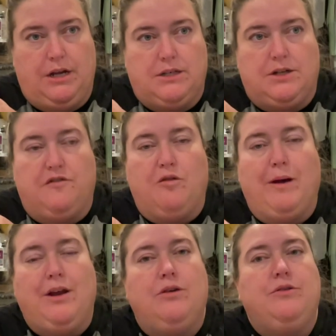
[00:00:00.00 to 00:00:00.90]
So for my
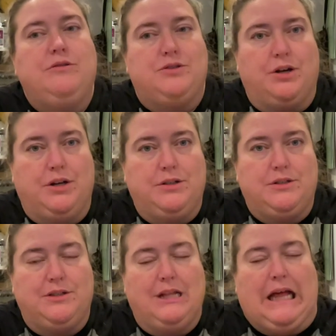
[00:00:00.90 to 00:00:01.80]
no new starts,
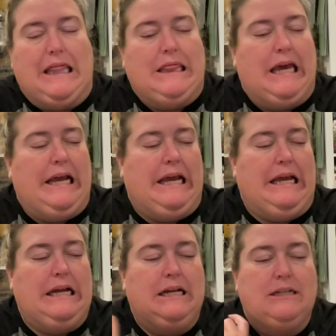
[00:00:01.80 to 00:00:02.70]

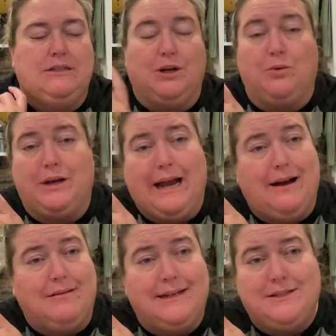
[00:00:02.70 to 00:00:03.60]
they don't
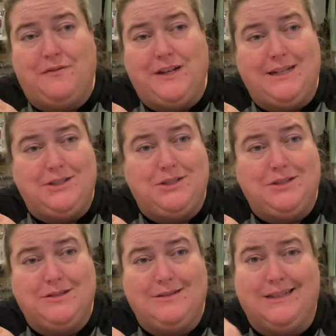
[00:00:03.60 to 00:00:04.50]
count as a finish
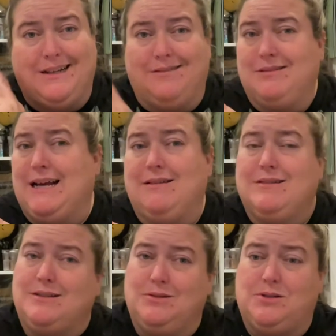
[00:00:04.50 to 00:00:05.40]
and they don't count as
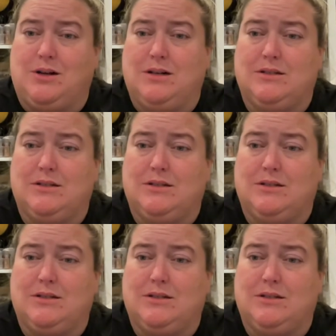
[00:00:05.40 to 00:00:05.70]
a new start.